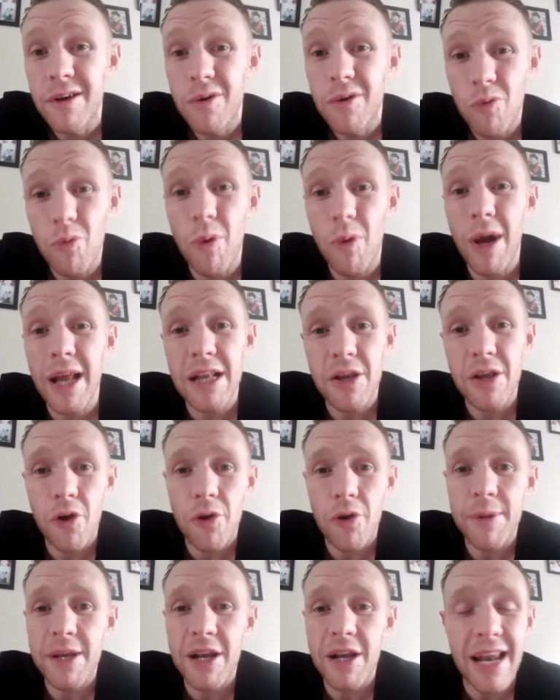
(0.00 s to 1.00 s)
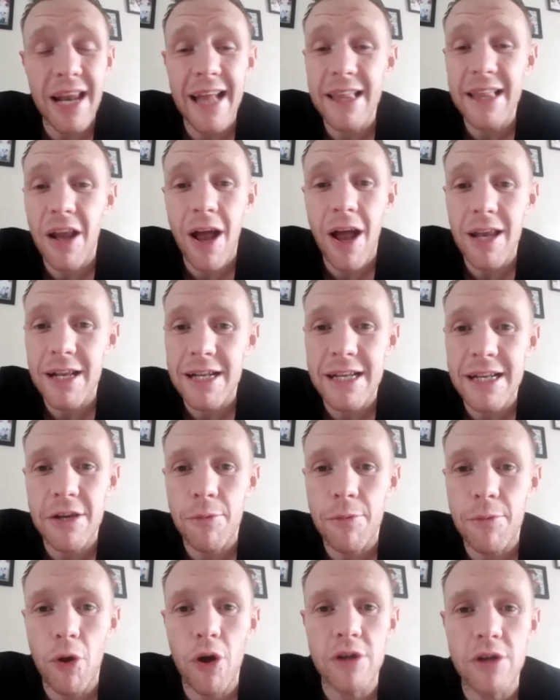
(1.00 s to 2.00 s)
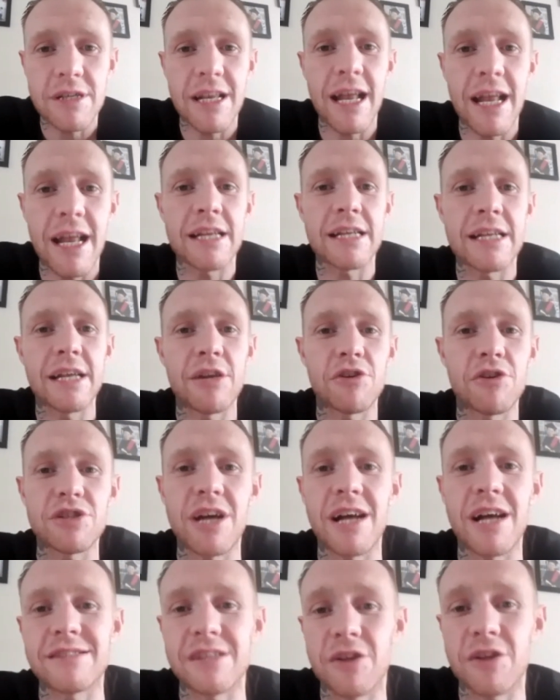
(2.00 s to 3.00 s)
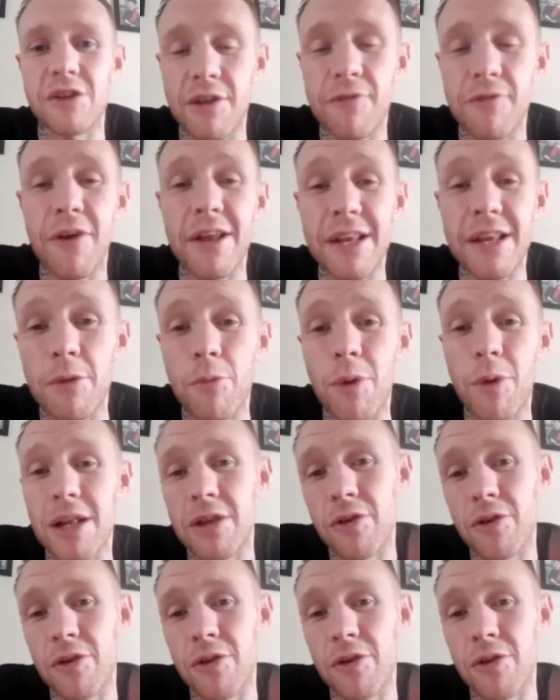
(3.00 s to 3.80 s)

well, you know what I mean? I landed all the cleaner blows, I landed cleaner shots, and I defended well,